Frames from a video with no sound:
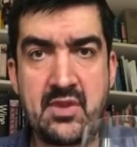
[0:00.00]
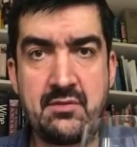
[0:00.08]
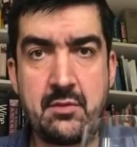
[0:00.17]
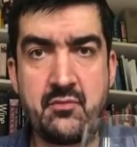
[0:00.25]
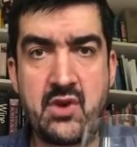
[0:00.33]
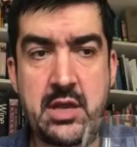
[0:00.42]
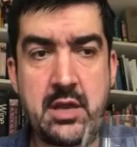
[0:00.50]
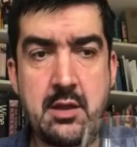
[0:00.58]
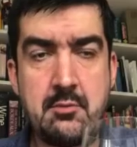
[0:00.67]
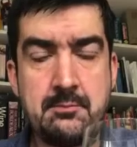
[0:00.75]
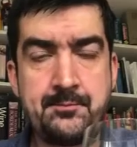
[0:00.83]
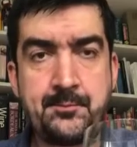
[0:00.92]

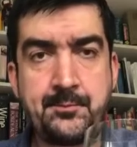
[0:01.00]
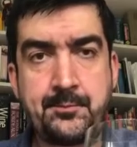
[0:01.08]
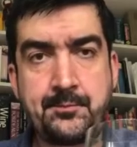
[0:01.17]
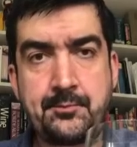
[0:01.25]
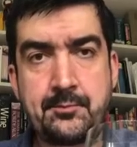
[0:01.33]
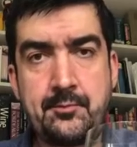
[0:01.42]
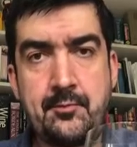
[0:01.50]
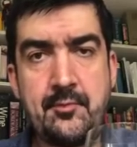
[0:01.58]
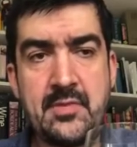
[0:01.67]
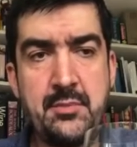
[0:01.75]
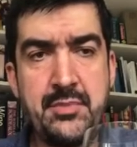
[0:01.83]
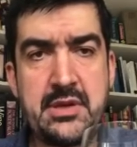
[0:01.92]
Rheingau,
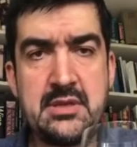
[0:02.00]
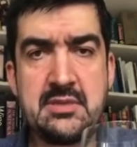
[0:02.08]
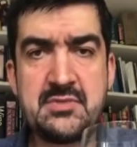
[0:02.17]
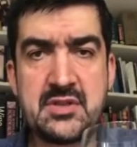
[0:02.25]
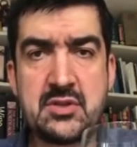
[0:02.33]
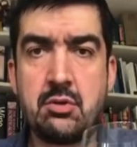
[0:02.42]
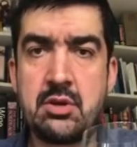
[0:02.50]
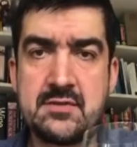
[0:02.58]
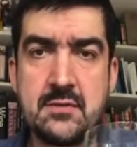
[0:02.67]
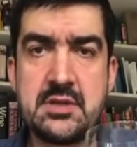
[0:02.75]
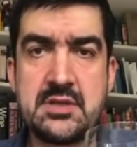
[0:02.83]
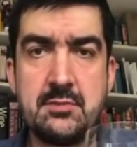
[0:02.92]
but in terms of soil, it's
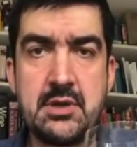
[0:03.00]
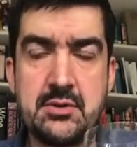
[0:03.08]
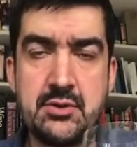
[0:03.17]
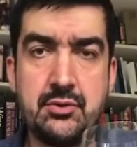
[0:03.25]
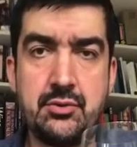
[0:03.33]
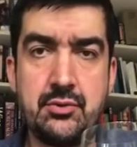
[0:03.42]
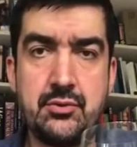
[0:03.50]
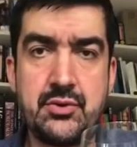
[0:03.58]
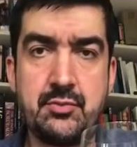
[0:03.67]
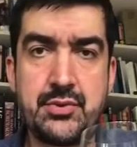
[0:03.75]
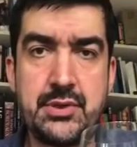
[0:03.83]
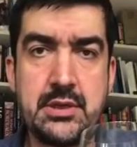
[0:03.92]
very similar to
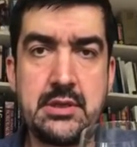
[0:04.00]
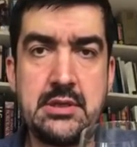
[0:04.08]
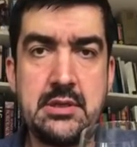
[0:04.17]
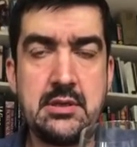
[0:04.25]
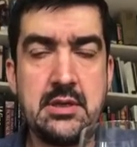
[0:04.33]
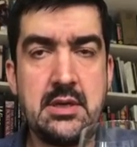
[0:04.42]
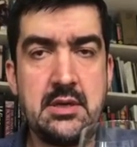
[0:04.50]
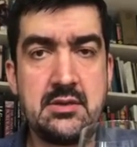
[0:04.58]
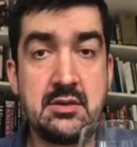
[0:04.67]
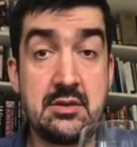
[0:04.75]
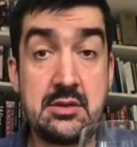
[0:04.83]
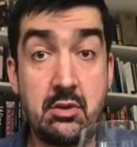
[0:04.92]
Burgundy.
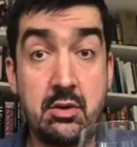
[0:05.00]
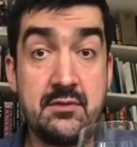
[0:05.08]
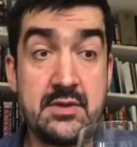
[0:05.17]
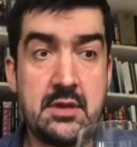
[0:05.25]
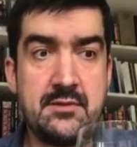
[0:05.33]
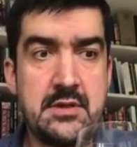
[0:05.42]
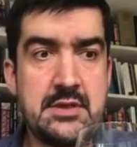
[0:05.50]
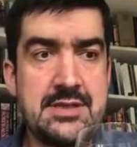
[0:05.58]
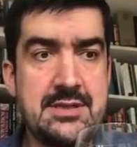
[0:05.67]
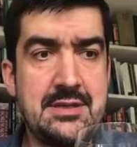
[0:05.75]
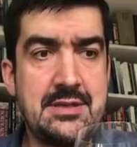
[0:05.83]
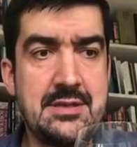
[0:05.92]
So there's a lot of
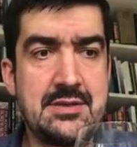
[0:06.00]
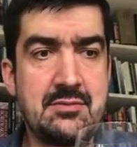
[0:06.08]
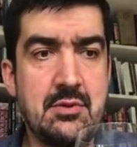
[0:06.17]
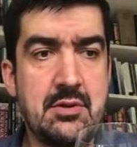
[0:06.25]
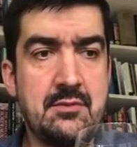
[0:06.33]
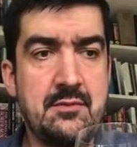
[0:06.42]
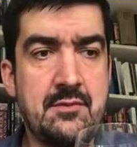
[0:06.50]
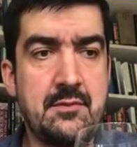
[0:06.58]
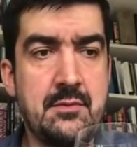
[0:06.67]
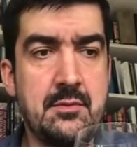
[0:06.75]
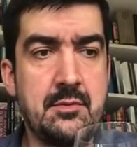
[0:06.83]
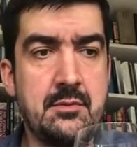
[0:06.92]
diversity there as well
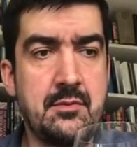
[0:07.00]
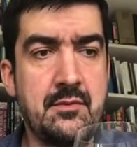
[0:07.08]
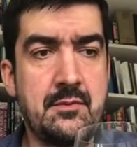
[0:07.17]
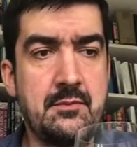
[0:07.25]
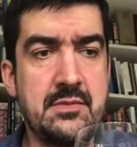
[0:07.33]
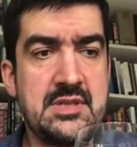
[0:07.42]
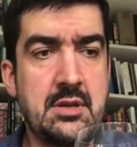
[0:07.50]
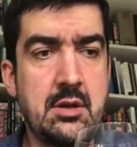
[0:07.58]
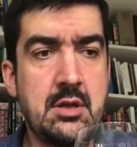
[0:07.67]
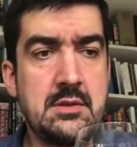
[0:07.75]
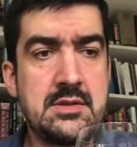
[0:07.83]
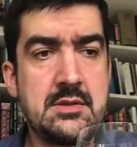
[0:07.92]
from
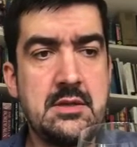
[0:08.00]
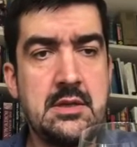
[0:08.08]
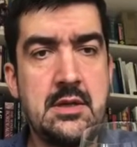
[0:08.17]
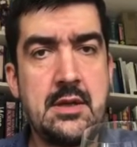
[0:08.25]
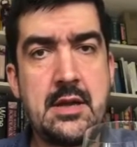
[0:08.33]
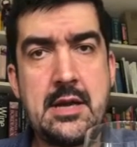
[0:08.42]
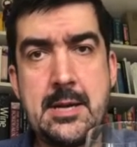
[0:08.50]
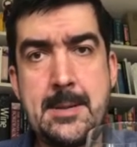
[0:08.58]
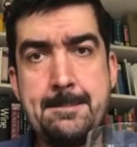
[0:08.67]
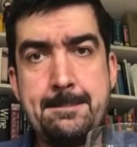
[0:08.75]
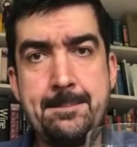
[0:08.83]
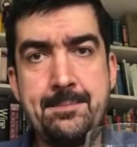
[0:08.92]
styles.
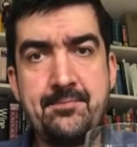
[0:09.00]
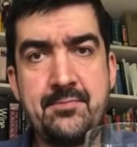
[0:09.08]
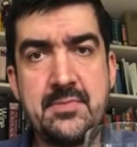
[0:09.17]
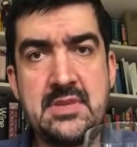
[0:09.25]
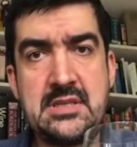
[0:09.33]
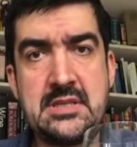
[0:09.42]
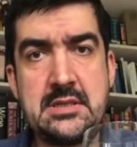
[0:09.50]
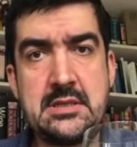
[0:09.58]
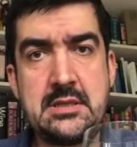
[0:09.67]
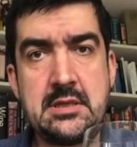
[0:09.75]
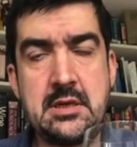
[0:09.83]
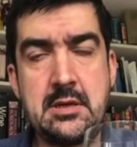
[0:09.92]
This
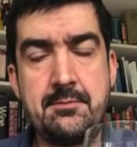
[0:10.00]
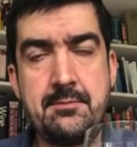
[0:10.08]
is a